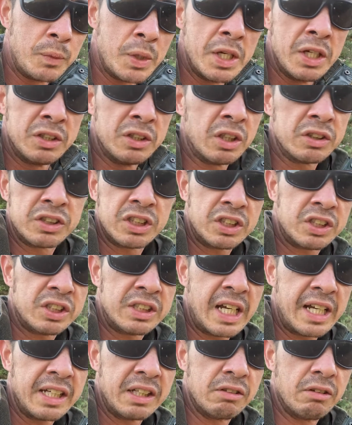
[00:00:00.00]
not to
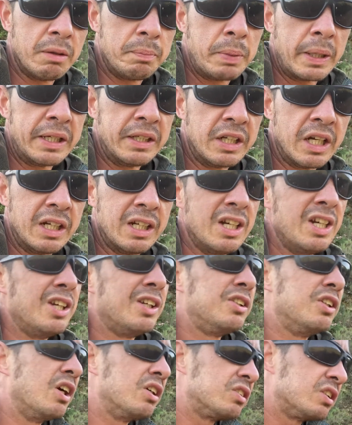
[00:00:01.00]
state your opinion,
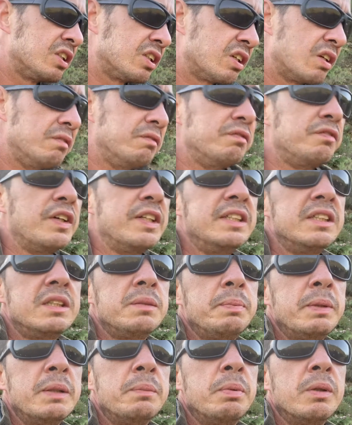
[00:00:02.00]
not to convince
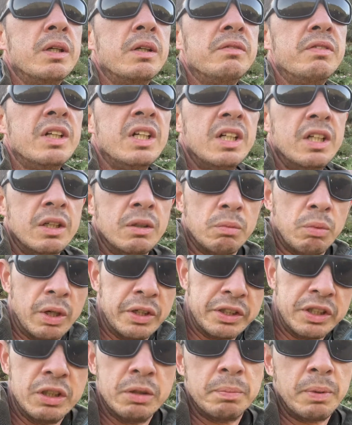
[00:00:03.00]
people of what
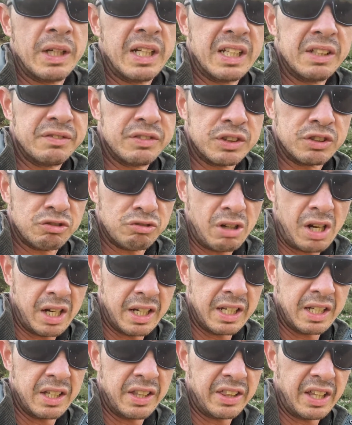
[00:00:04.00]
you believe is the right
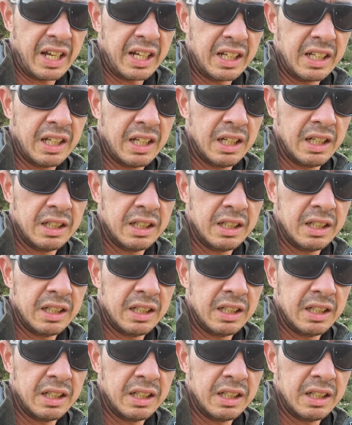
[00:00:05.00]
thing.